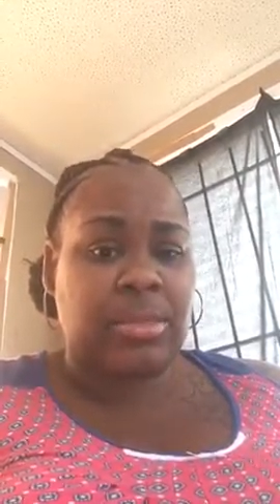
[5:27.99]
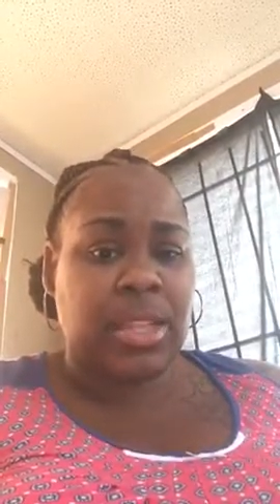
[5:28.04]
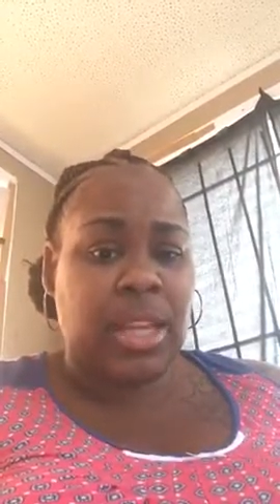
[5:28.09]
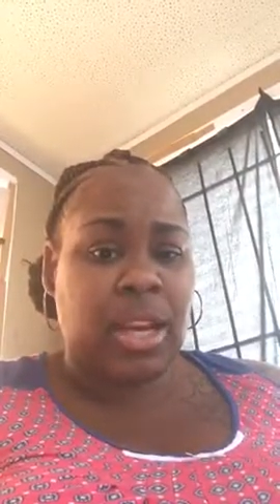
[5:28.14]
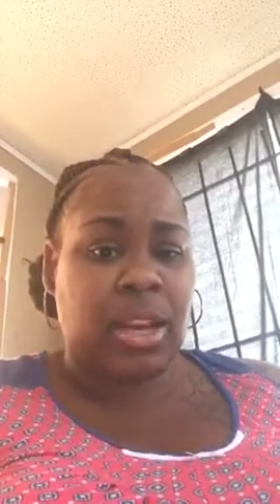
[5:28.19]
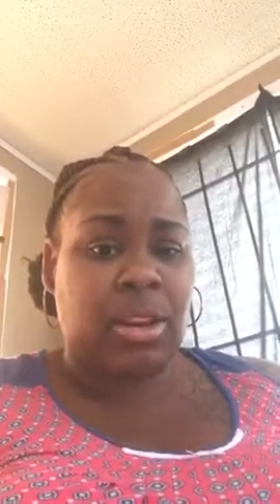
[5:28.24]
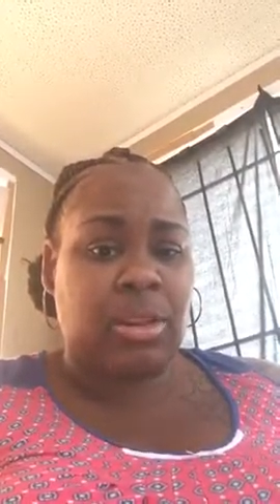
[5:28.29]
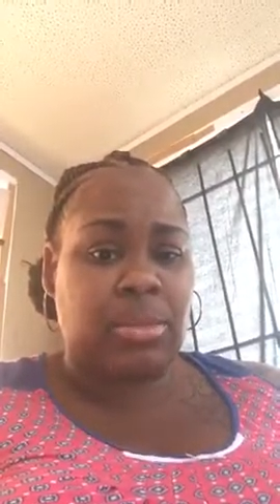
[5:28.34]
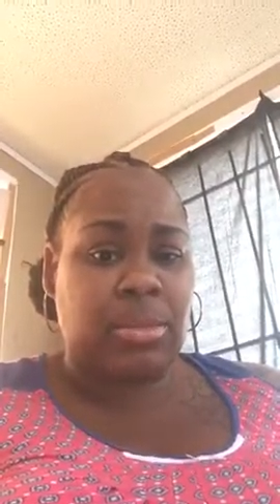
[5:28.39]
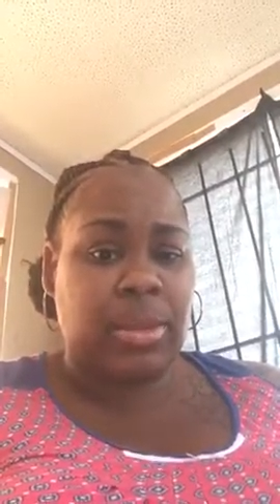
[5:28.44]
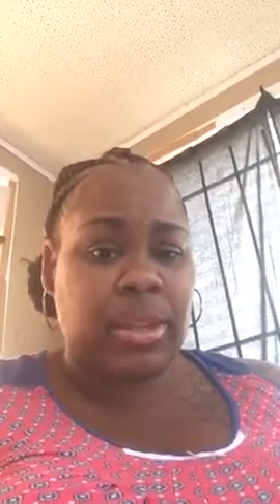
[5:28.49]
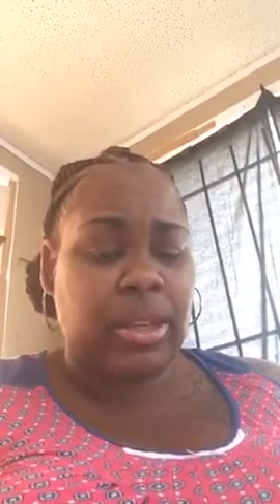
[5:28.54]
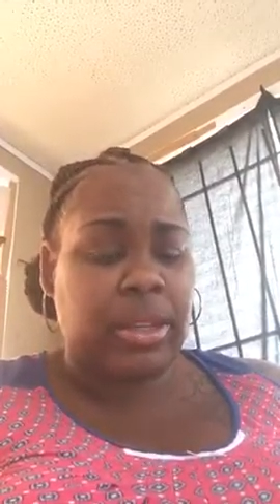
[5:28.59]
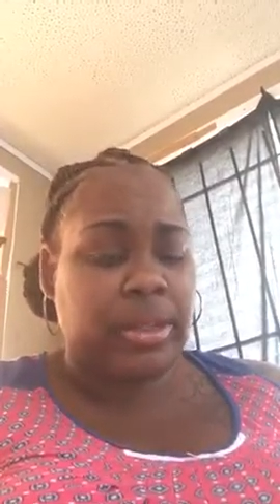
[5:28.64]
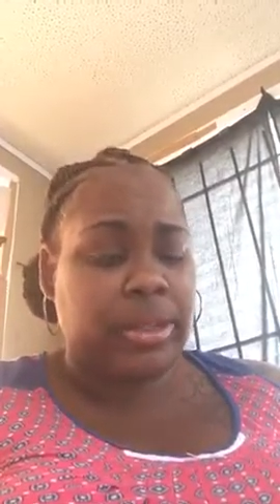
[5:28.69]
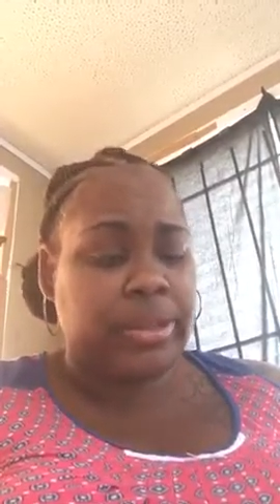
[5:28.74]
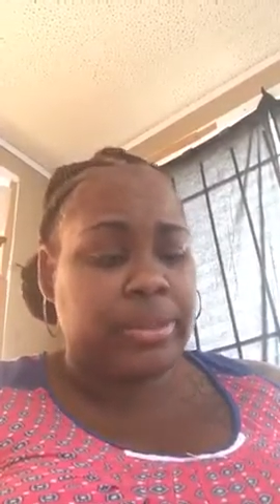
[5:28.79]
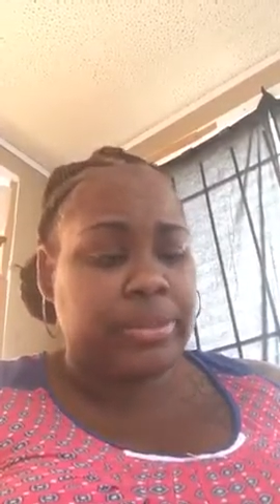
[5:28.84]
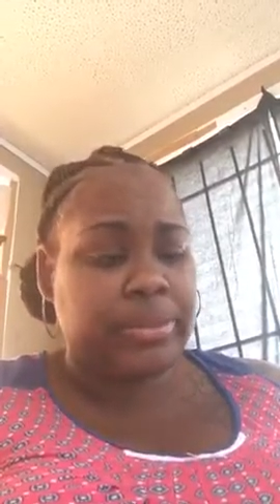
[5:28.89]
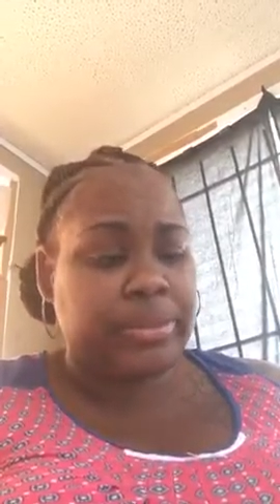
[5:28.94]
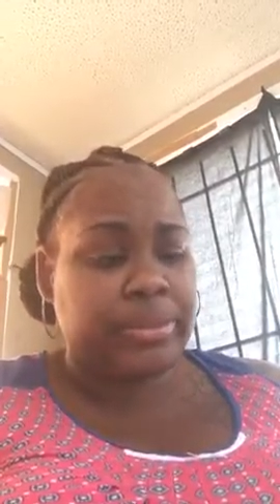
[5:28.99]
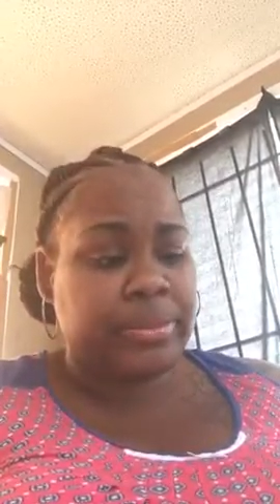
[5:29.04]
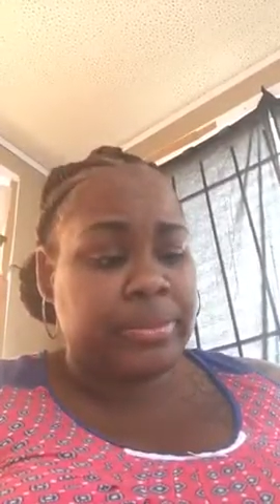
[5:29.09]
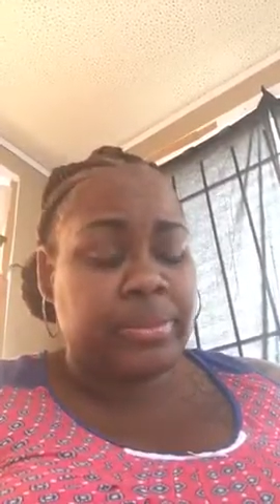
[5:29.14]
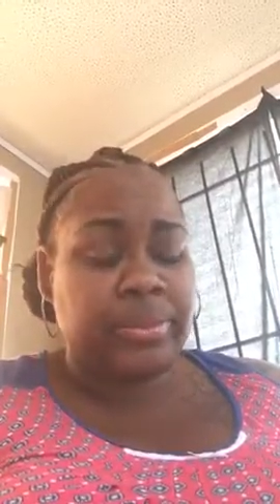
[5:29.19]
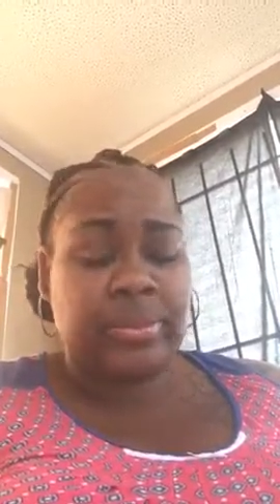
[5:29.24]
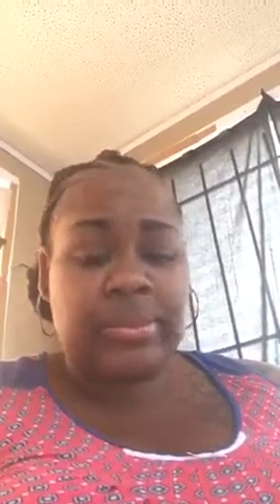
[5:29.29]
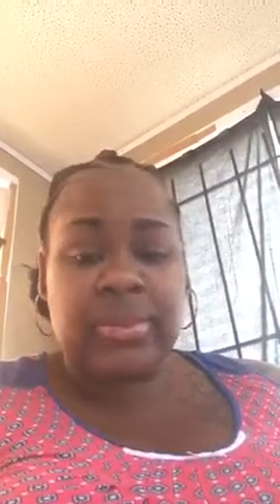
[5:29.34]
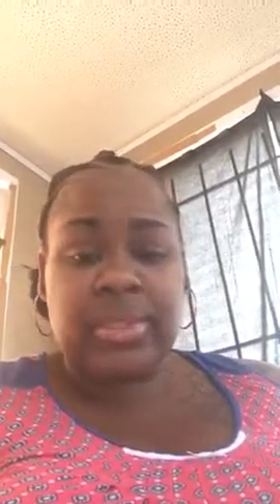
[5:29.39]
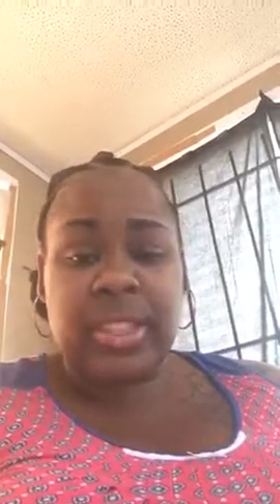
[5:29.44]
Taco Bell.
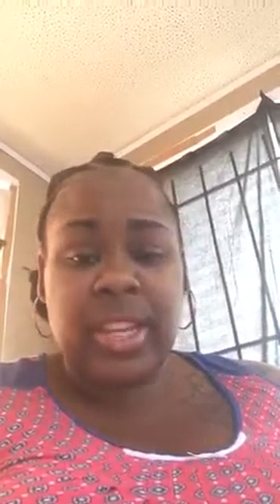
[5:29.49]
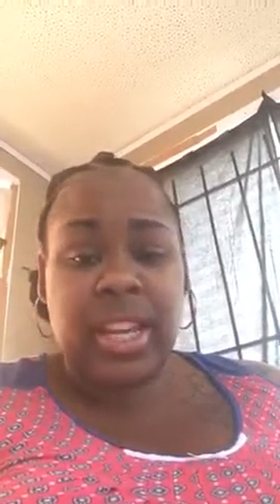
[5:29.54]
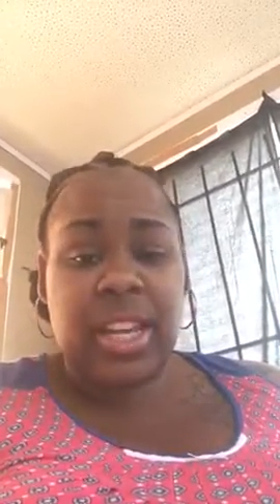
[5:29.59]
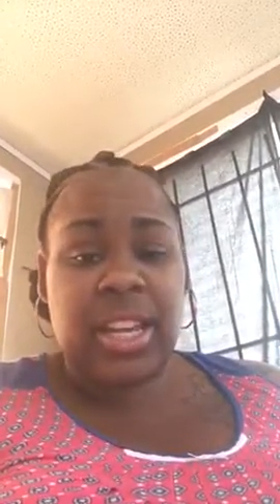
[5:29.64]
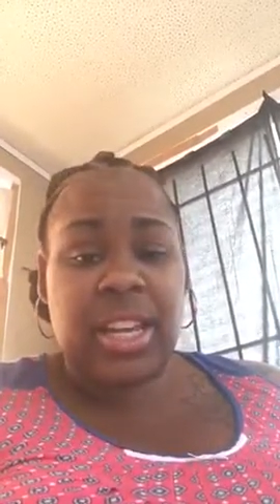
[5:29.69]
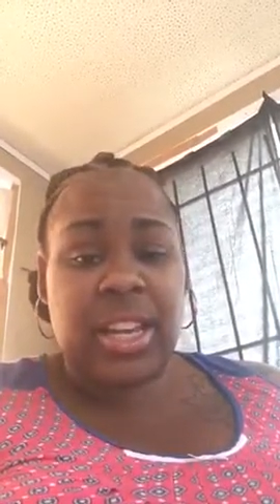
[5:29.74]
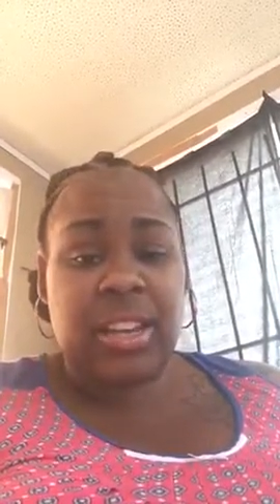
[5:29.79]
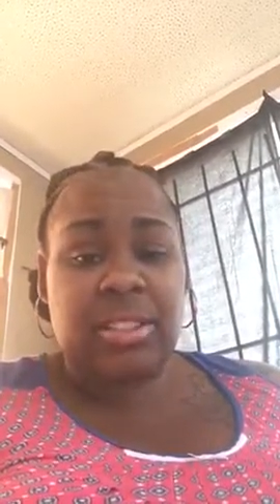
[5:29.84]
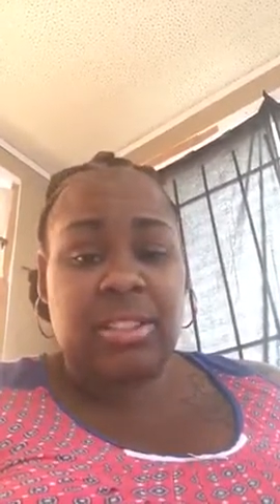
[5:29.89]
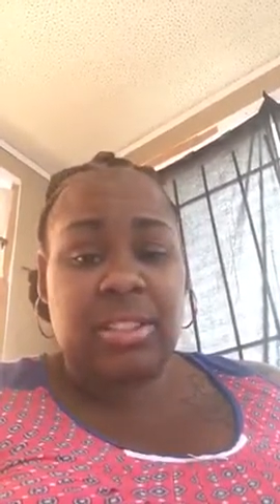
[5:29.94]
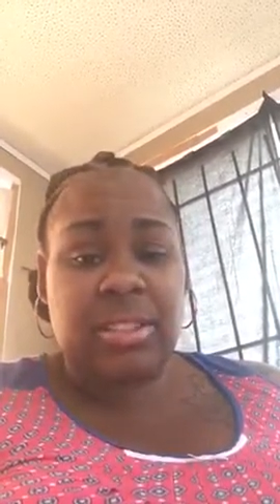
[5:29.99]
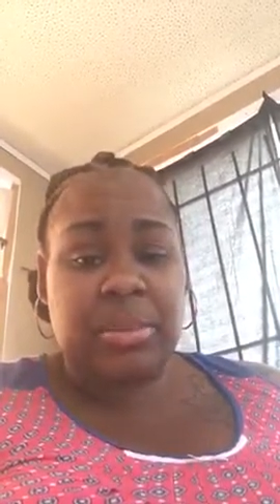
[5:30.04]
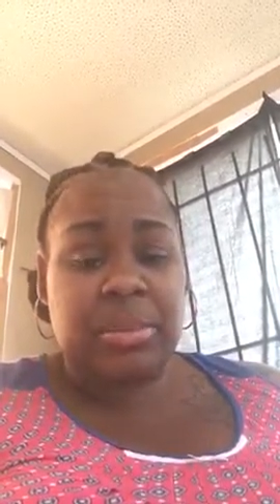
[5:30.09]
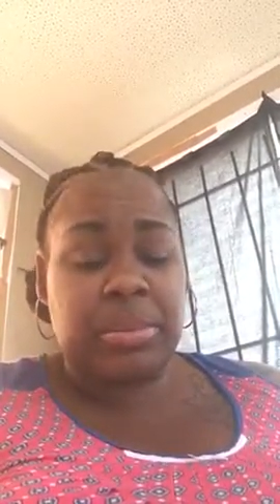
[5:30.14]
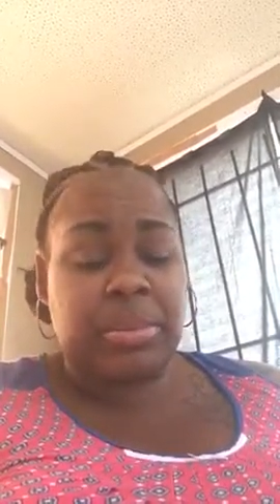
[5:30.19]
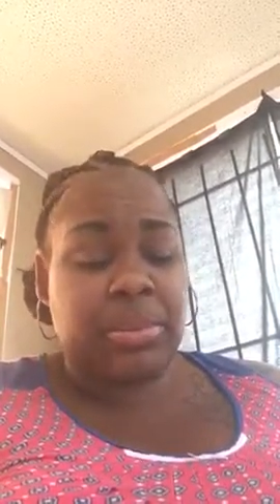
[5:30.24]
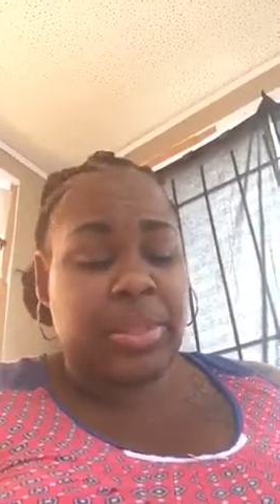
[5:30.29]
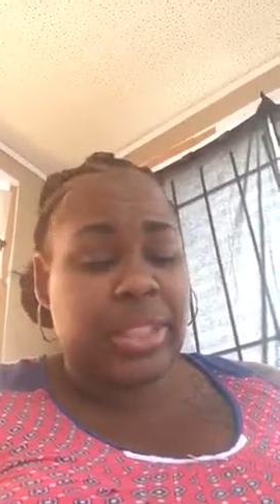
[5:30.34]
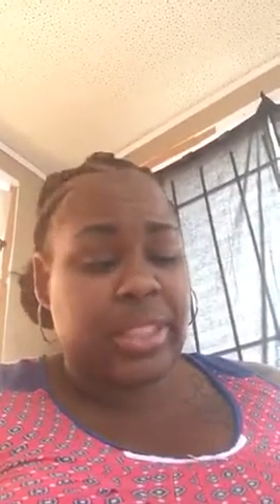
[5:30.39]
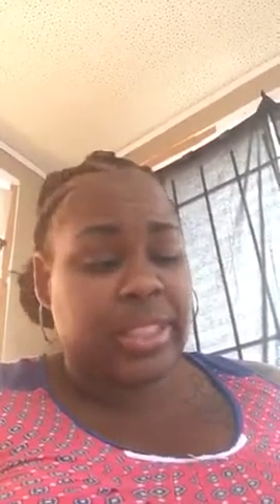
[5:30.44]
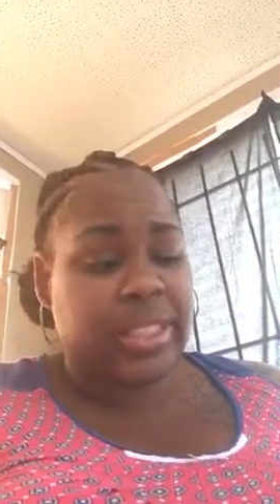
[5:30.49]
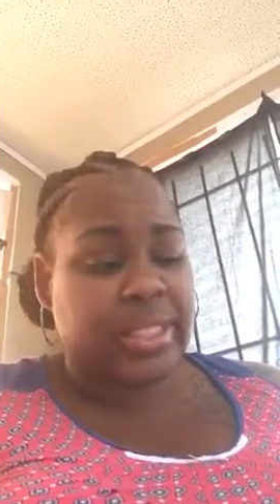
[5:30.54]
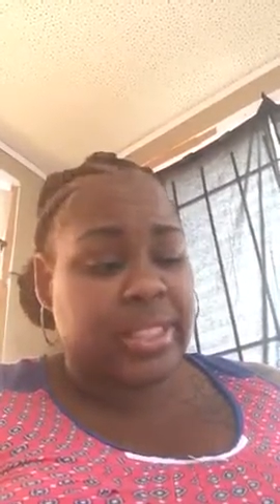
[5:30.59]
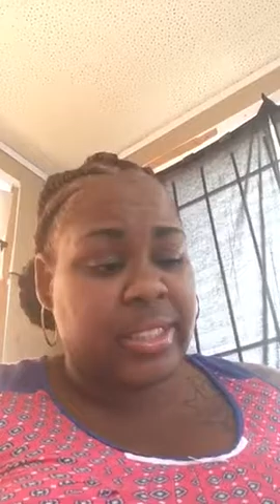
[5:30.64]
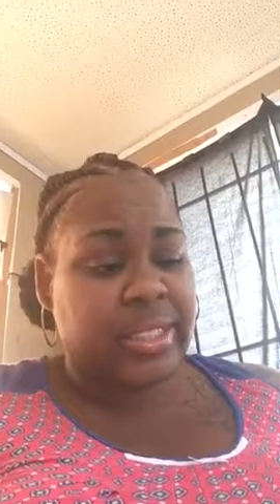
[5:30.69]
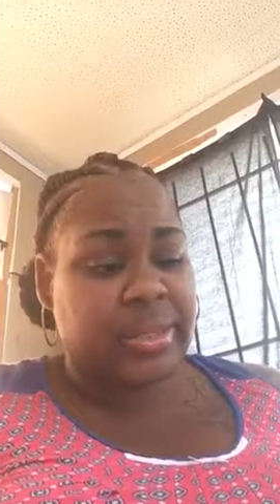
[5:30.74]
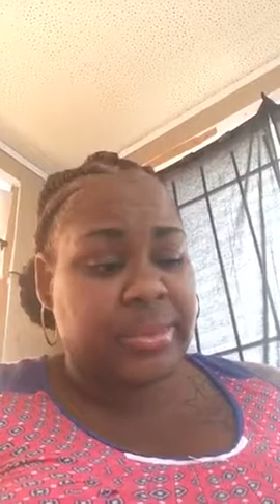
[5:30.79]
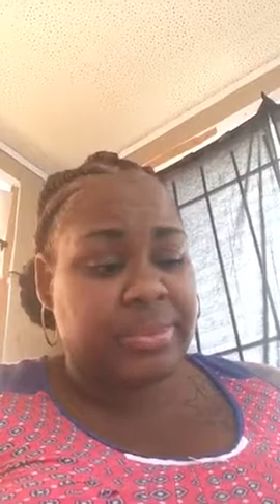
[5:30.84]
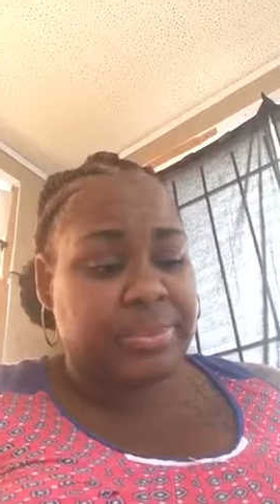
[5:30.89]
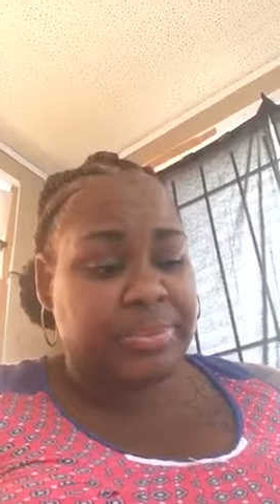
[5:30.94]
I counted the
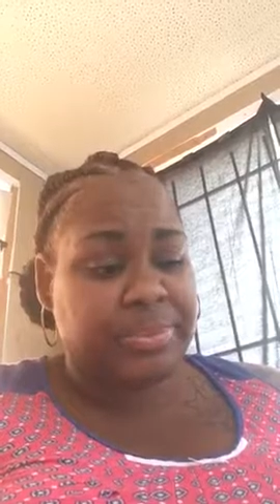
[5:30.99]
points.